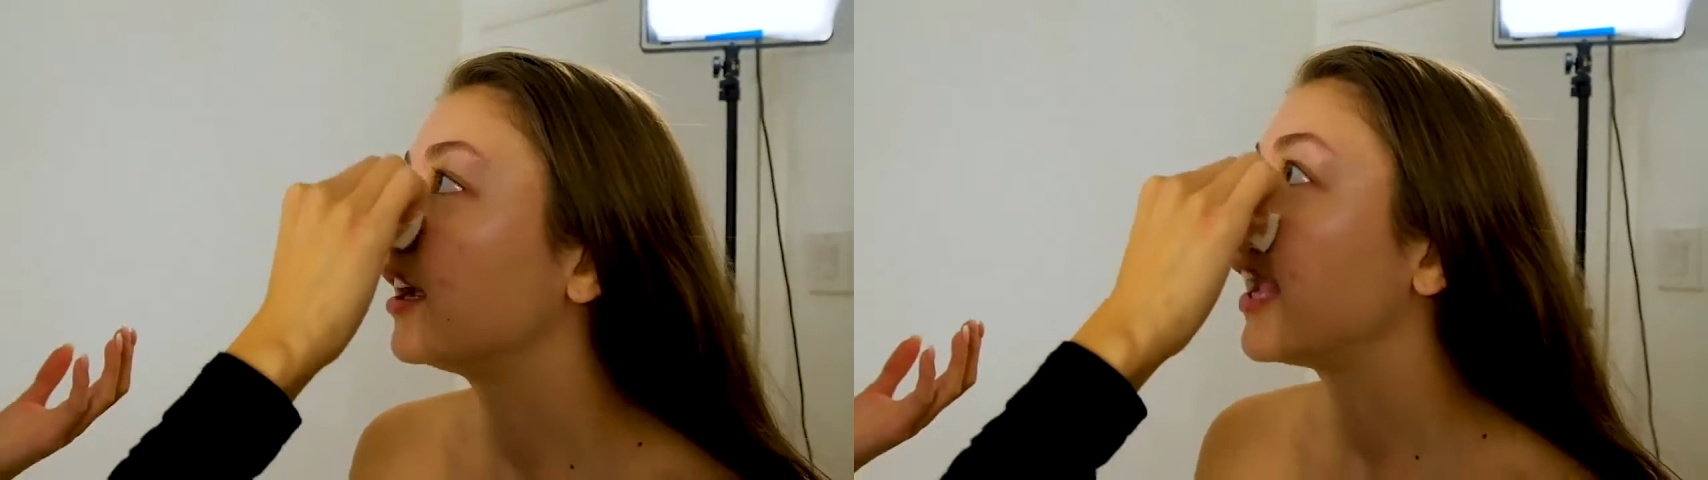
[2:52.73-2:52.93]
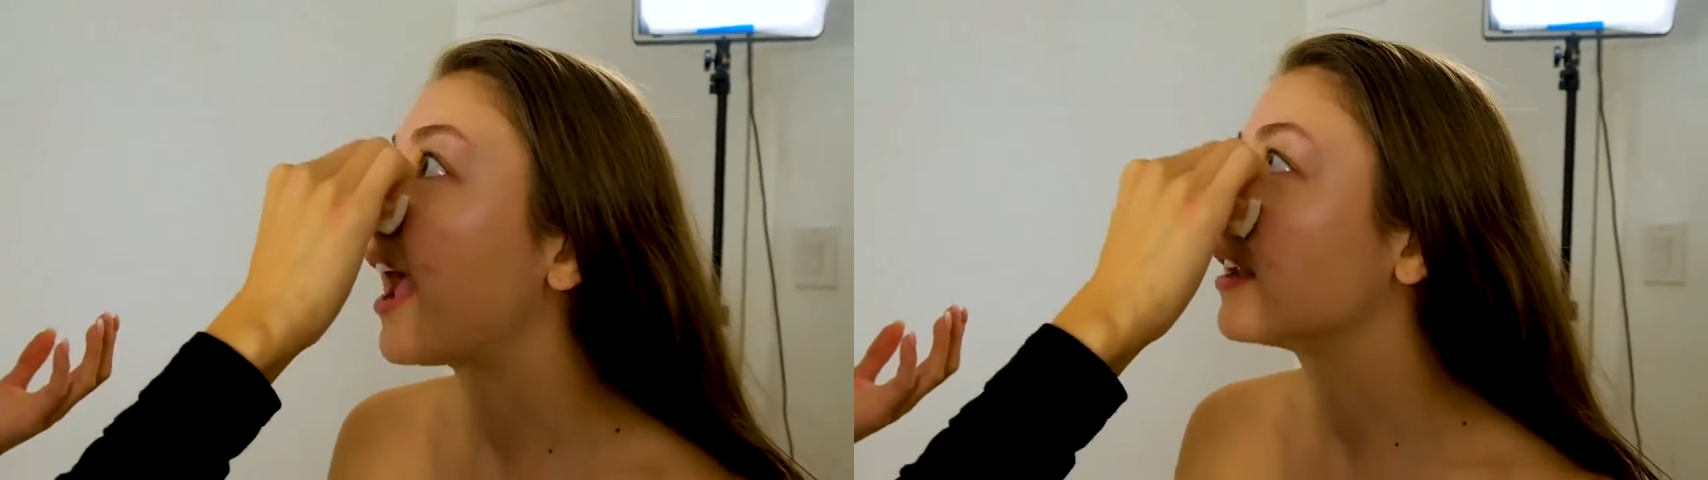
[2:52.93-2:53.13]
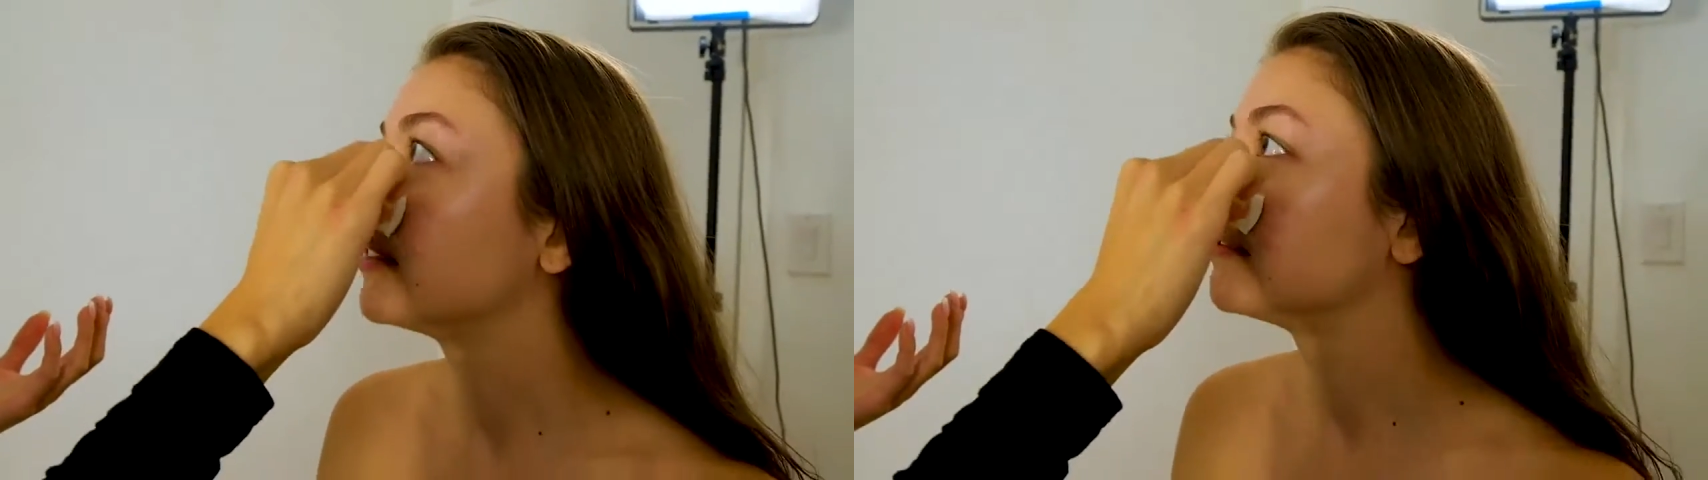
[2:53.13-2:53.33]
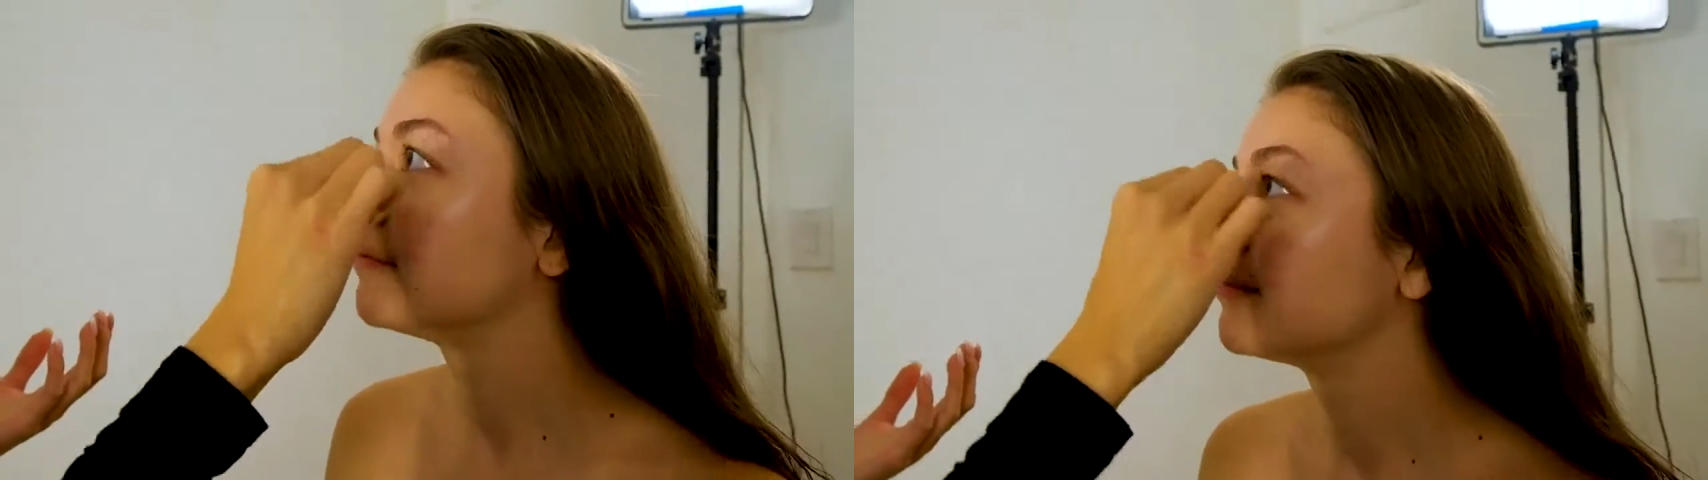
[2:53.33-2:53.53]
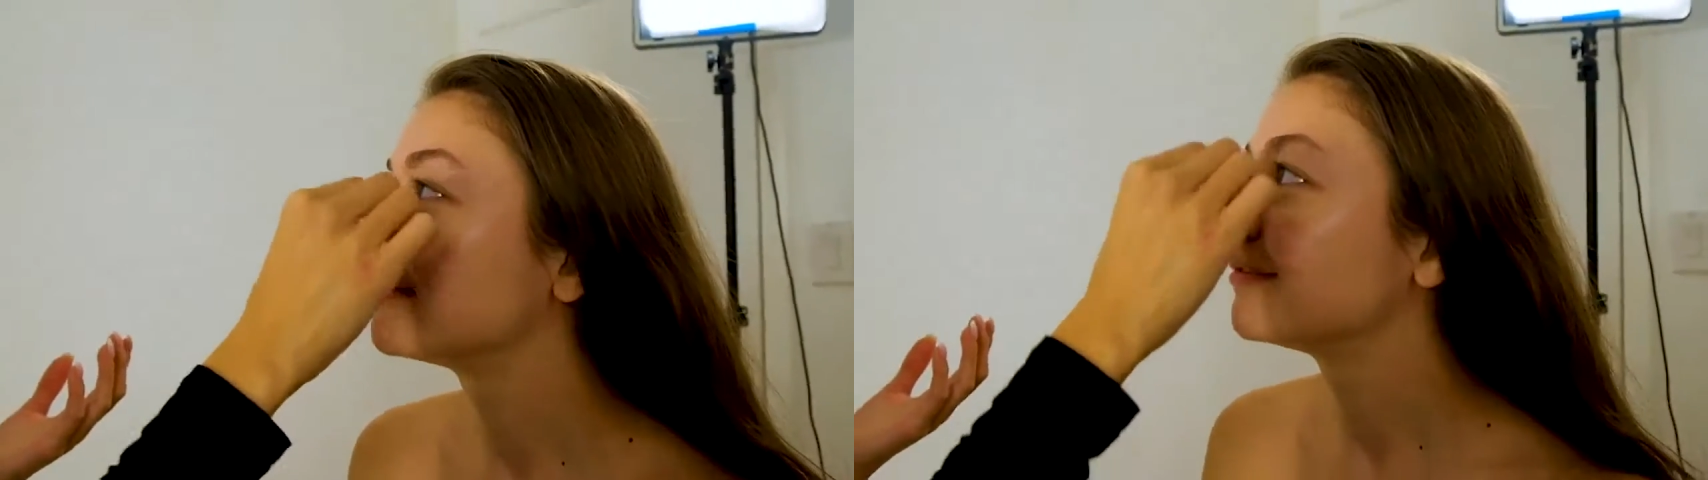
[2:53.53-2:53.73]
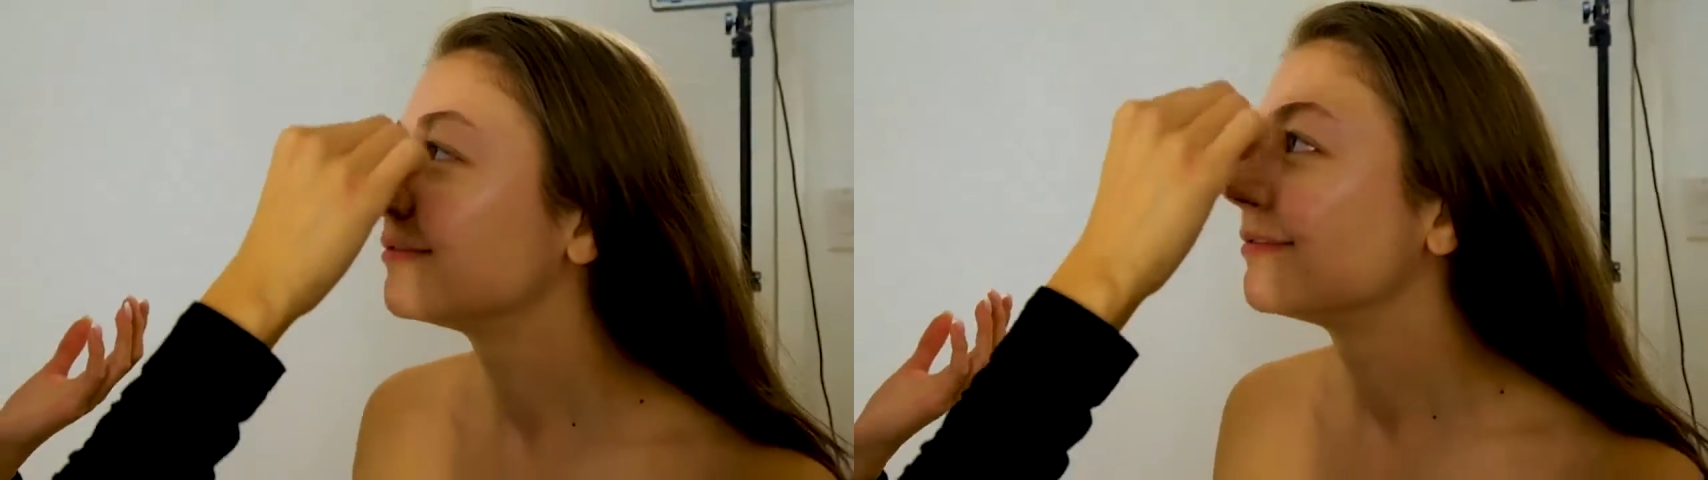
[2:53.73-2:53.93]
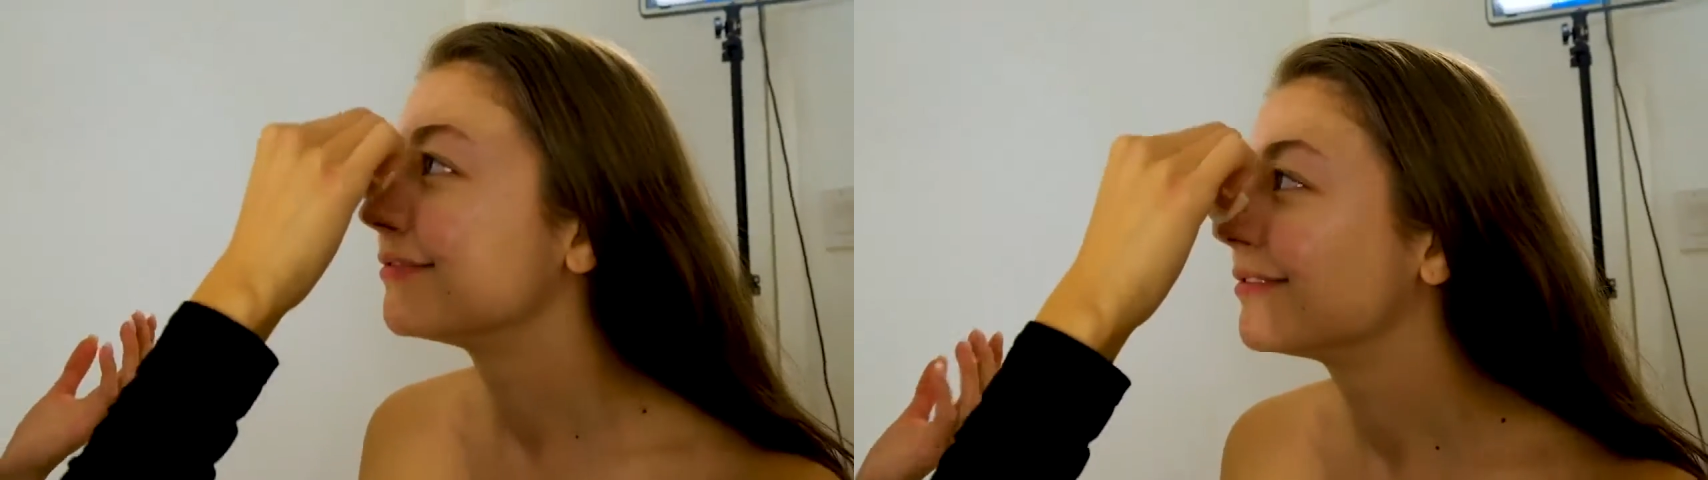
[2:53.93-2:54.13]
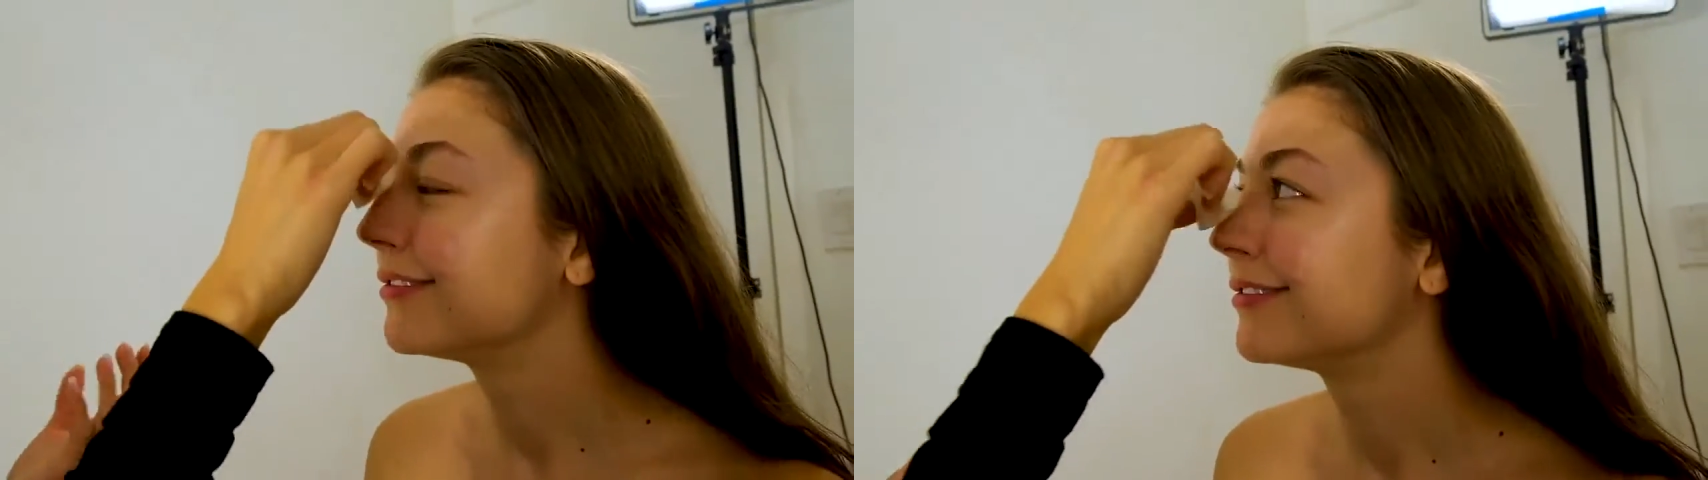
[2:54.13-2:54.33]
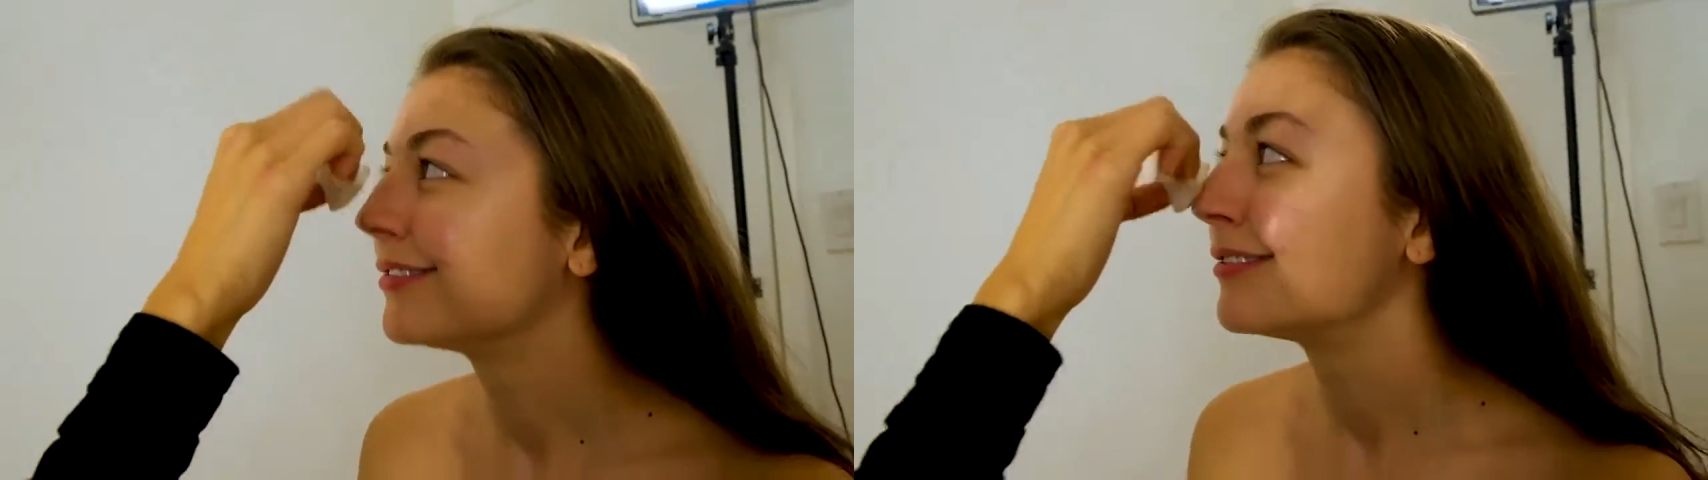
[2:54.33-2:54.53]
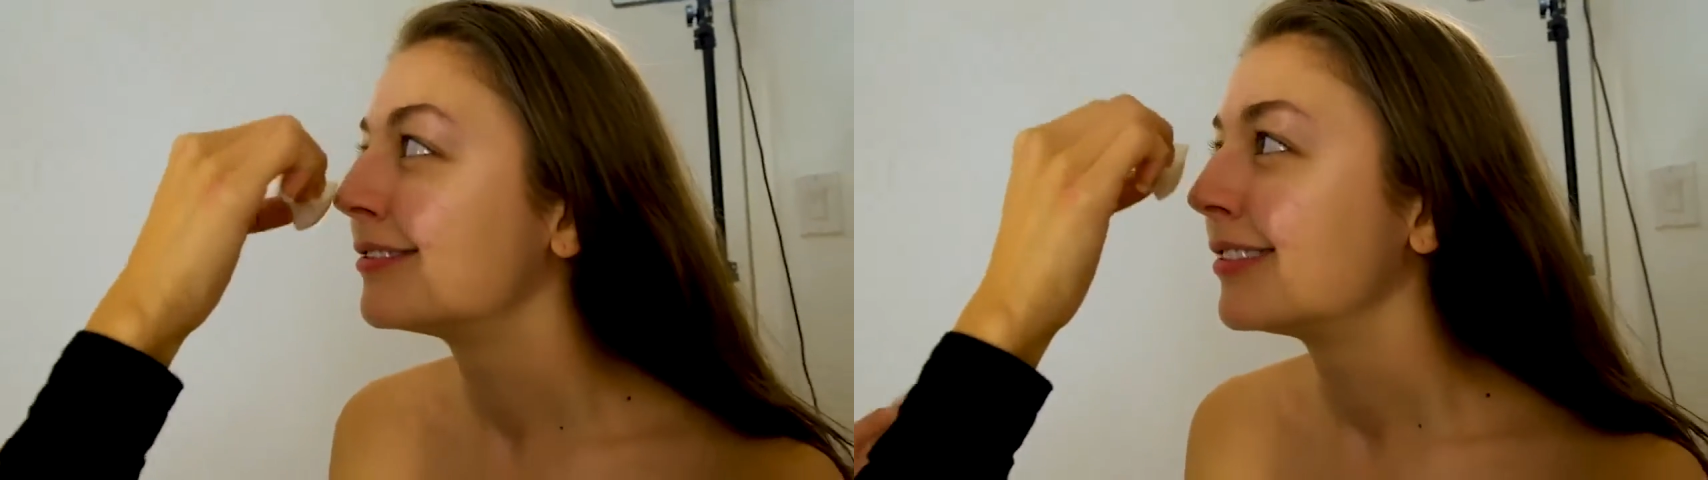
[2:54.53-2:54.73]
Yeah, yeah, on like someone
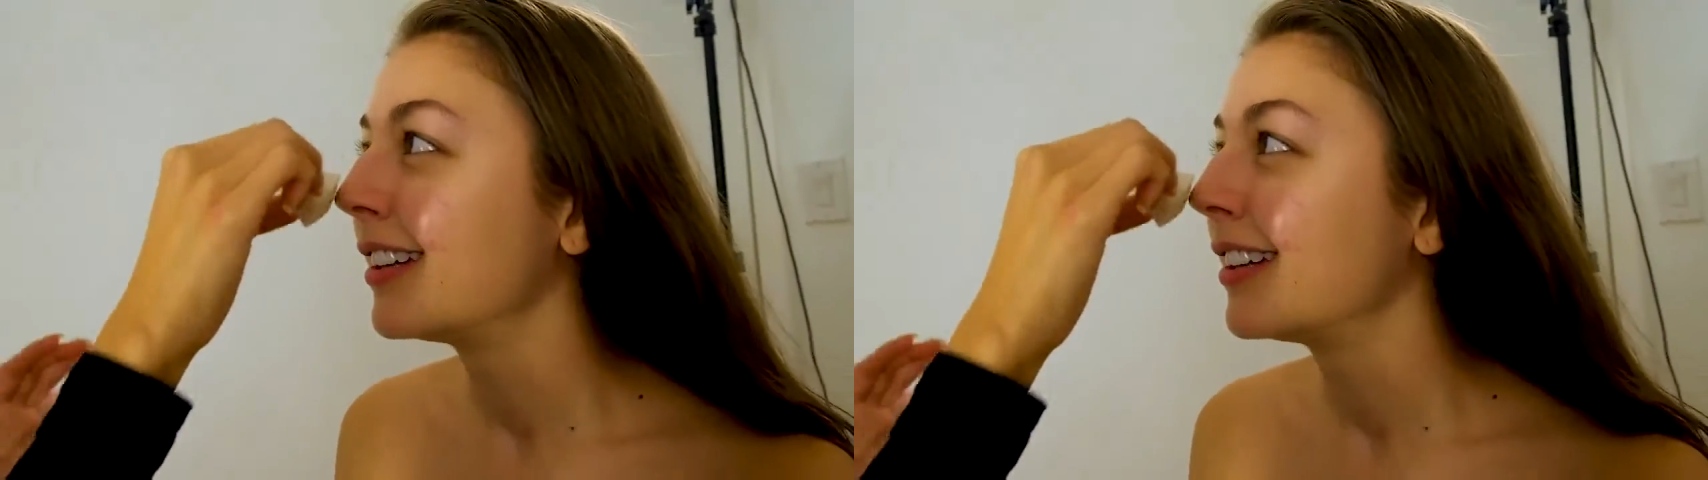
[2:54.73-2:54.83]
else's face.